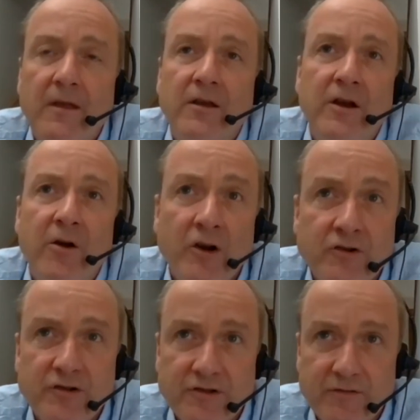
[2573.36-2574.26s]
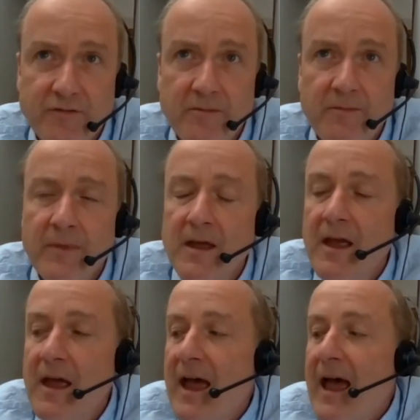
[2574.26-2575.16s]
hundreds of them.
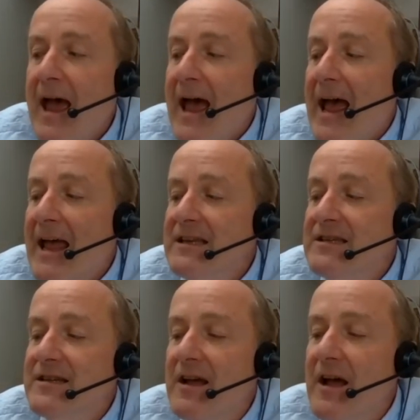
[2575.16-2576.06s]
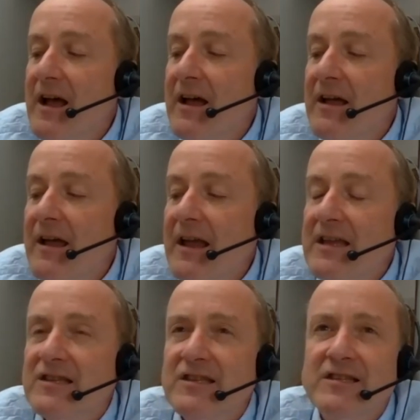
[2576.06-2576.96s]
And
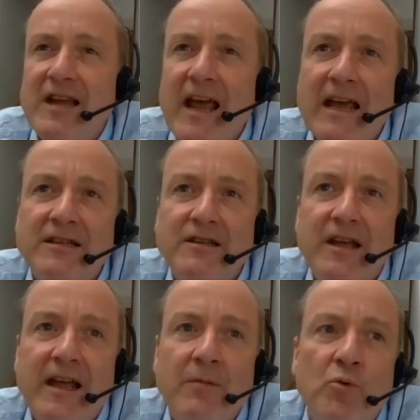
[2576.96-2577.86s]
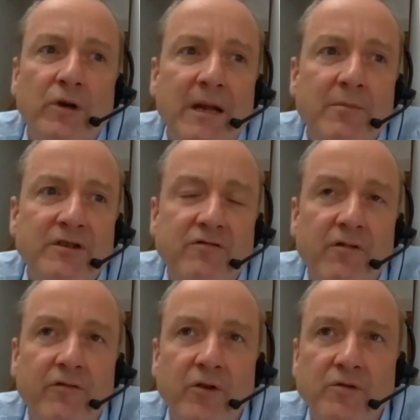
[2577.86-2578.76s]
instead, a more limited
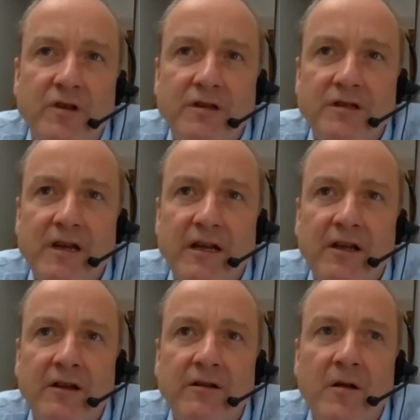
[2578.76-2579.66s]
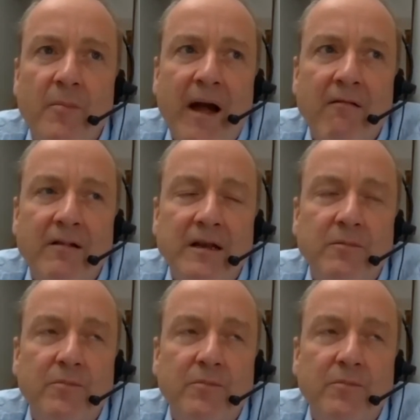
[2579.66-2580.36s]
review was undertaken, apparently